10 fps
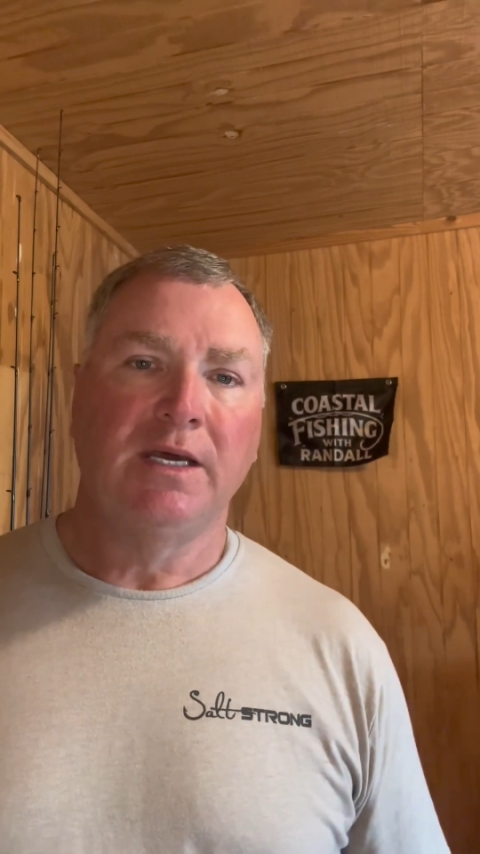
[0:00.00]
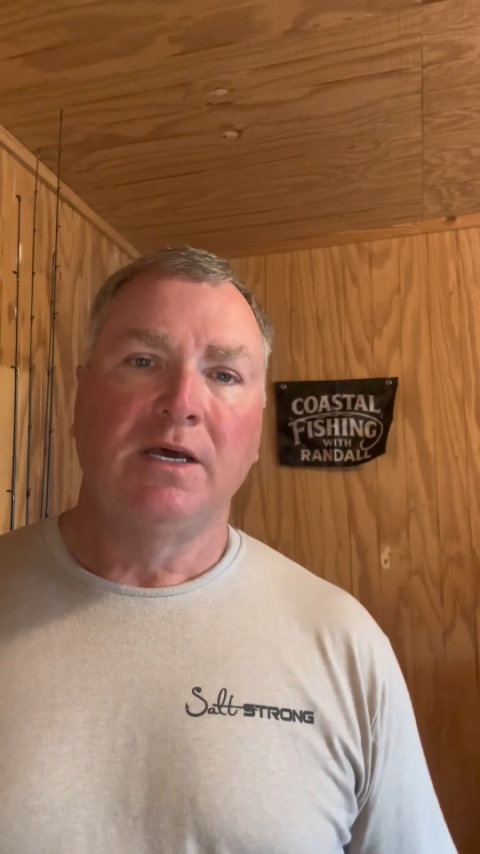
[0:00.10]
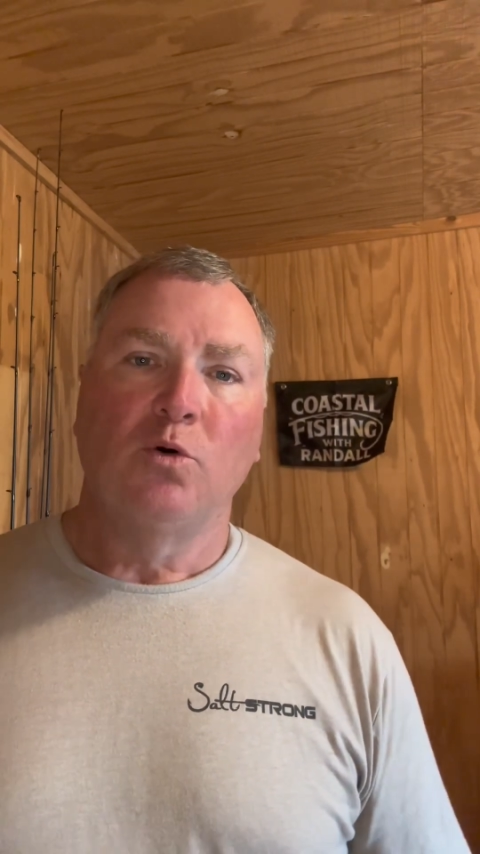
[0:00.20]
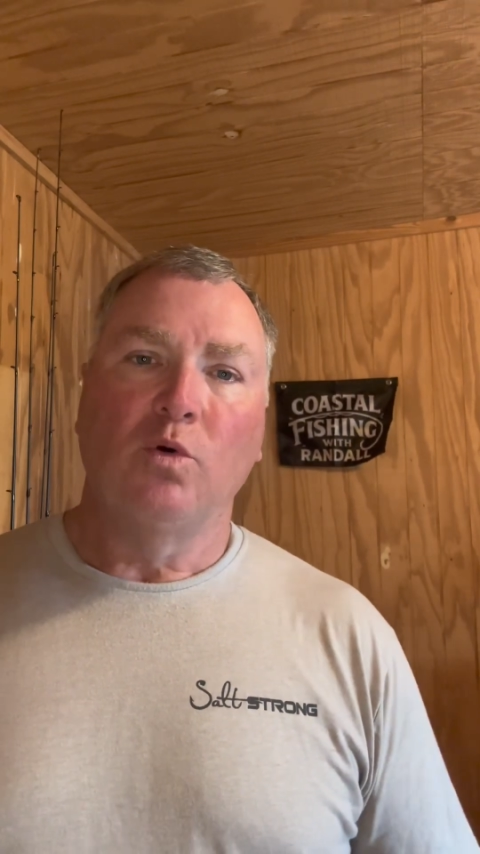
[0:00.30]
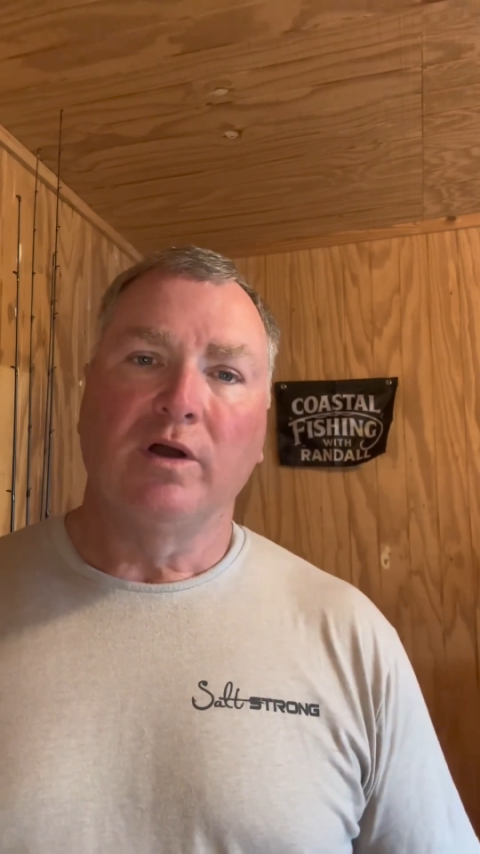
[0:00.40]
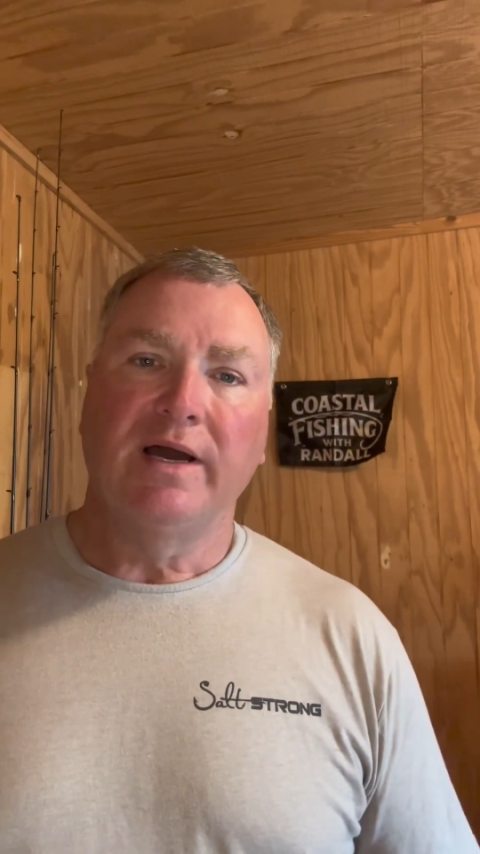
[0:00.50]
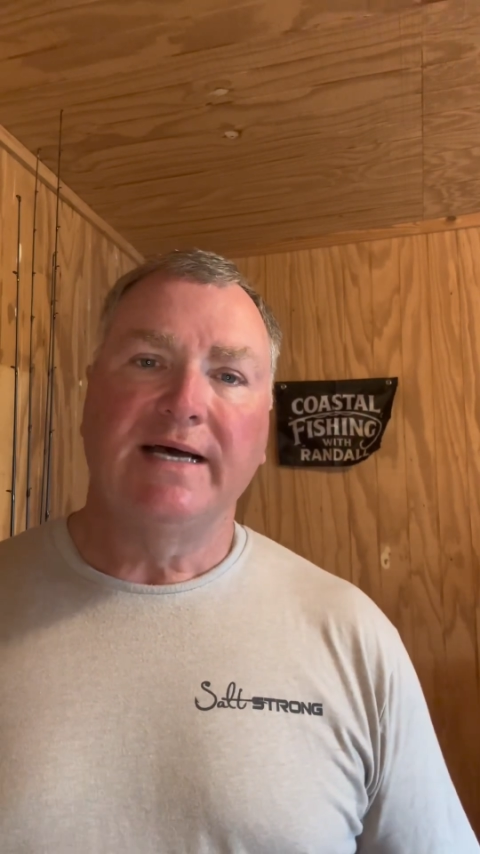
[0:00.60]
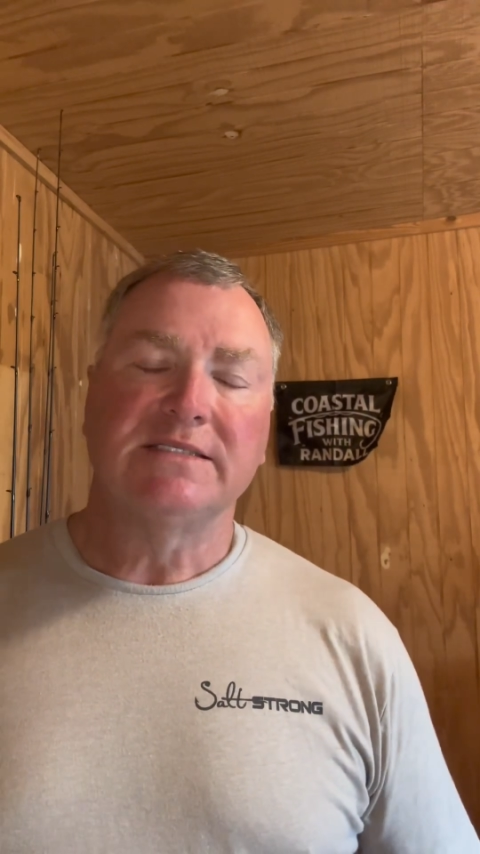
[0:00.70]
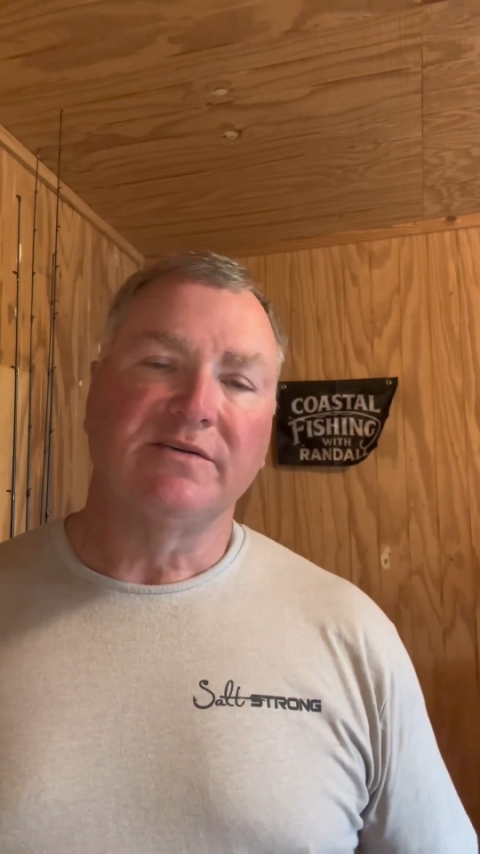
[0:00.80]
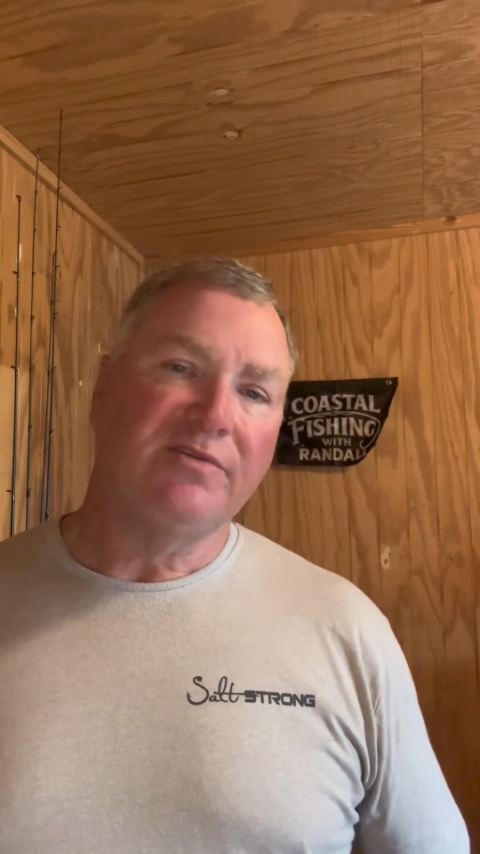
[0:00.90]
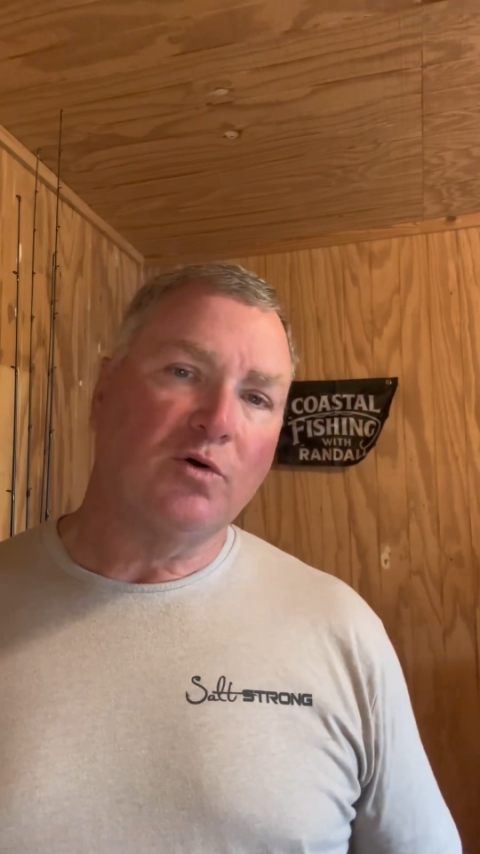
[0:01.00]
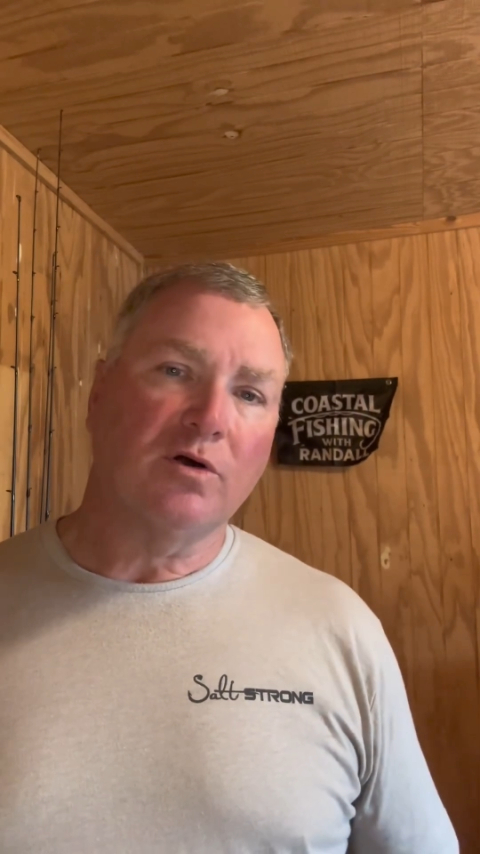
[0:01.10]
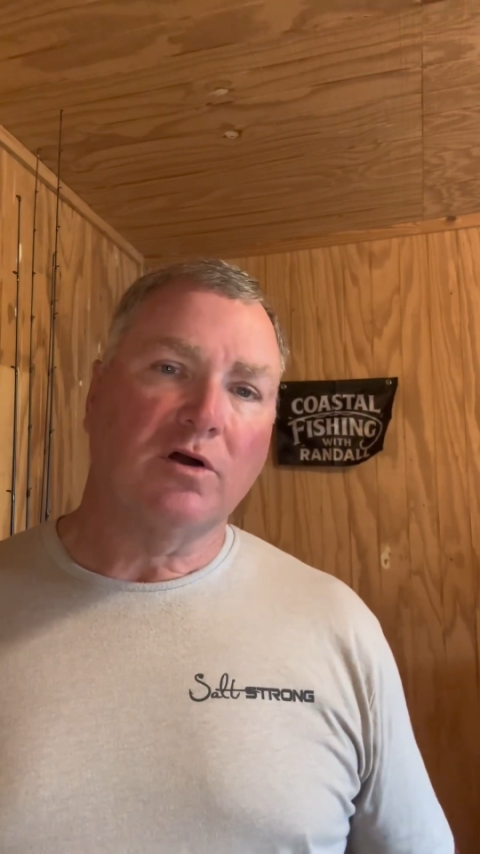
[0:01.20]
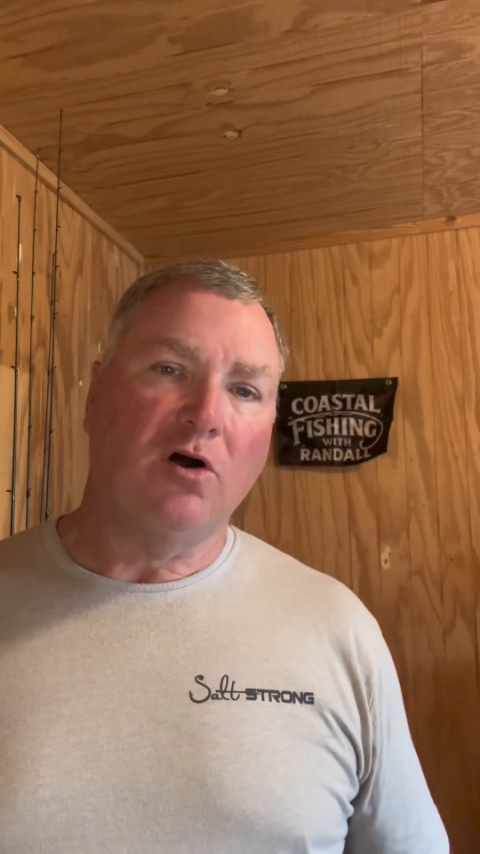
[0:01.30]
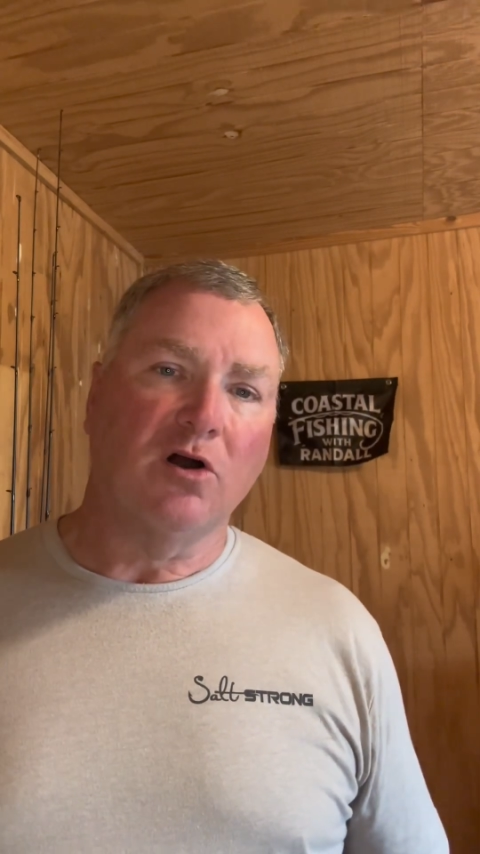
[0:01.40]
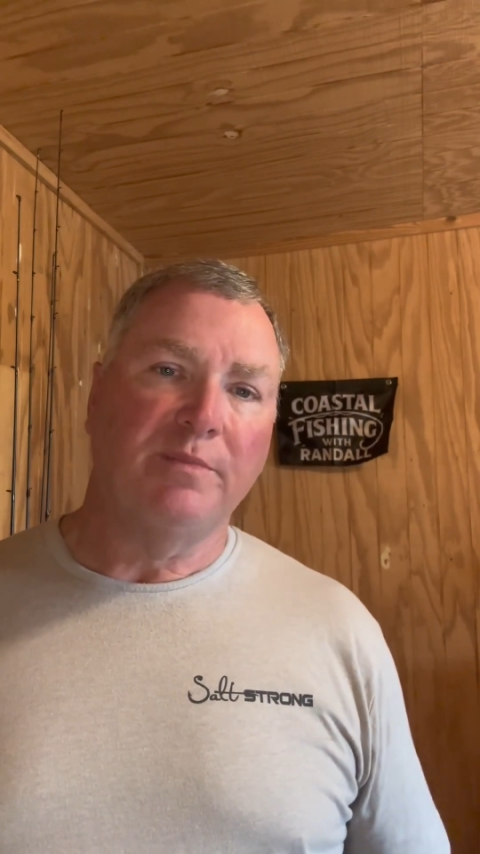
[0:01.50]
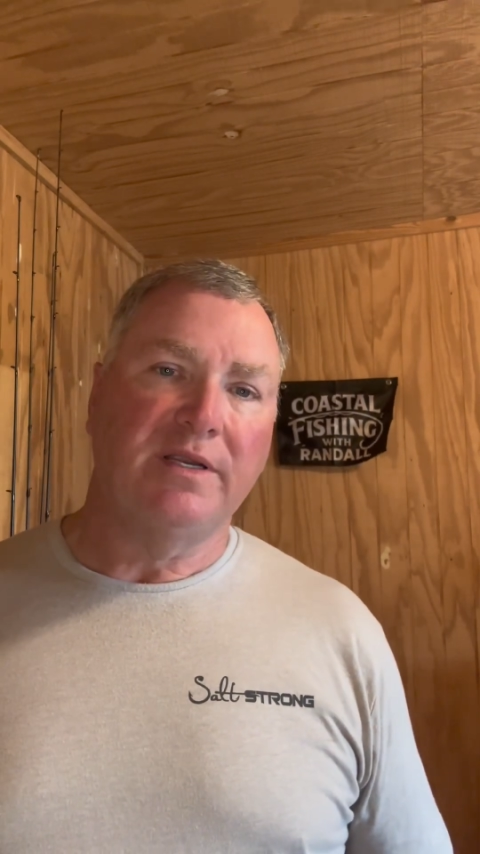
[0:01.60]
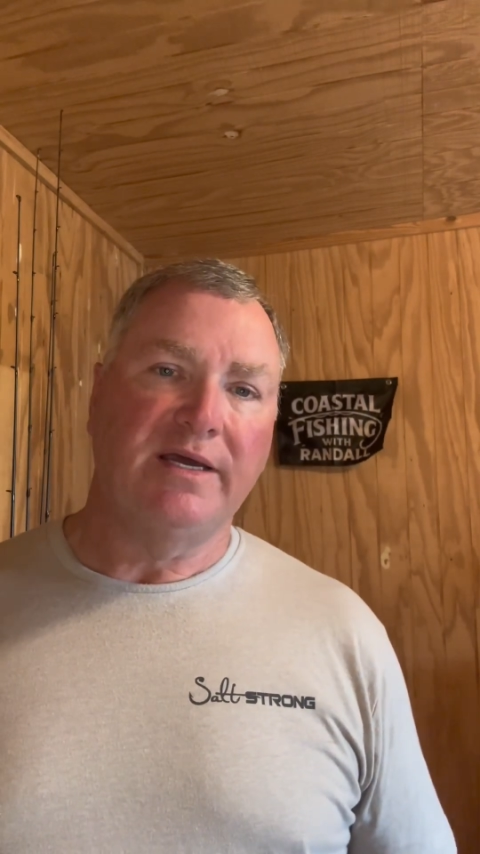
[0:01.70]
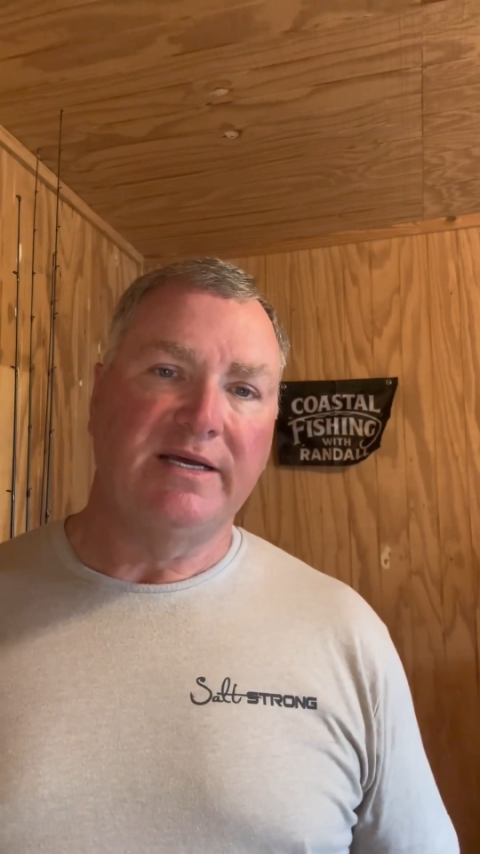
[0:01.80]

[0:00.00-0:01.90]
Whereas the fluorocarbon